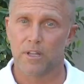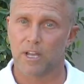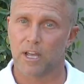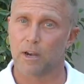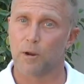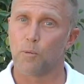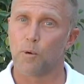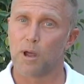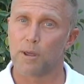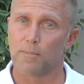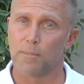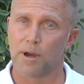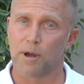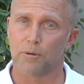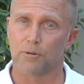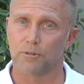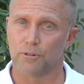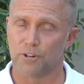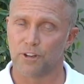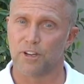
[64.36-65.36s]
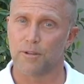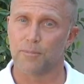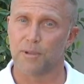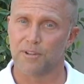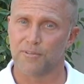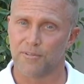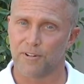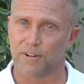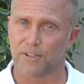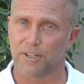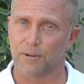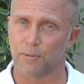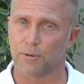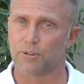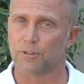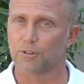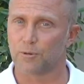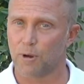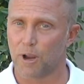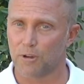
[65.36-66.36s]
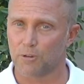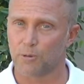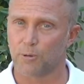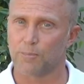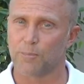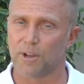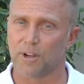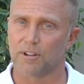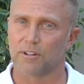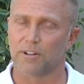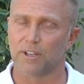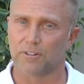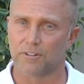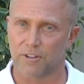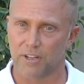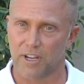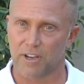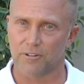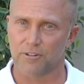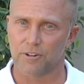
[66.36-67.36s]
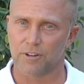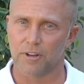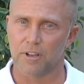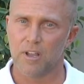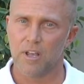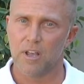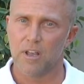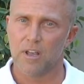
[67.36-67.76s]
kind of wipe out GME funding, which is graduate medical education.